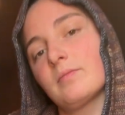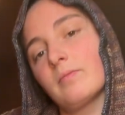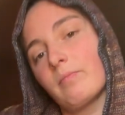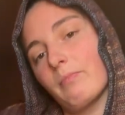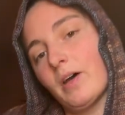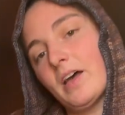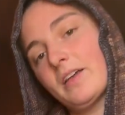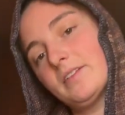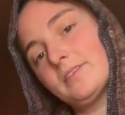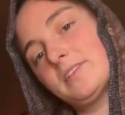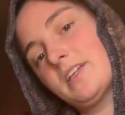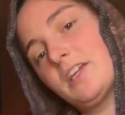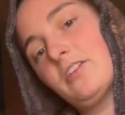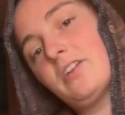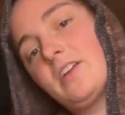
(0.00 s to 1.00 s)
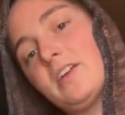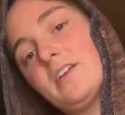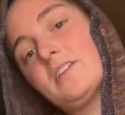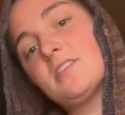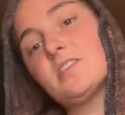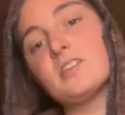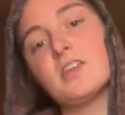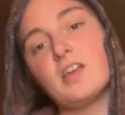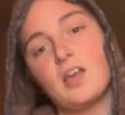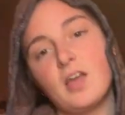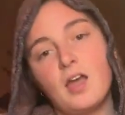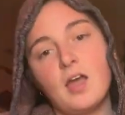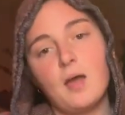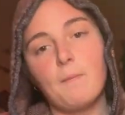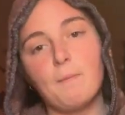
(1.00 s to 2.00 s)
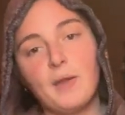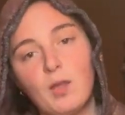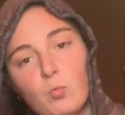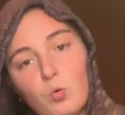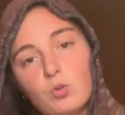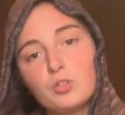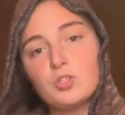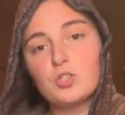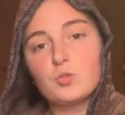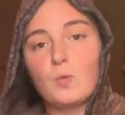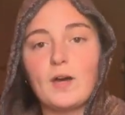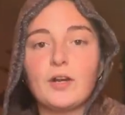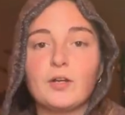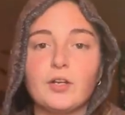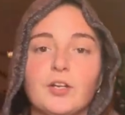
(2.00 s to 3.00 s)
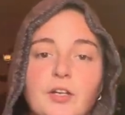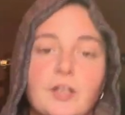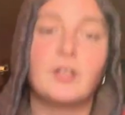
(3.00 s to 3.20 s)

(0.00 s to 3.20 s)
But here it is, my wool sweater.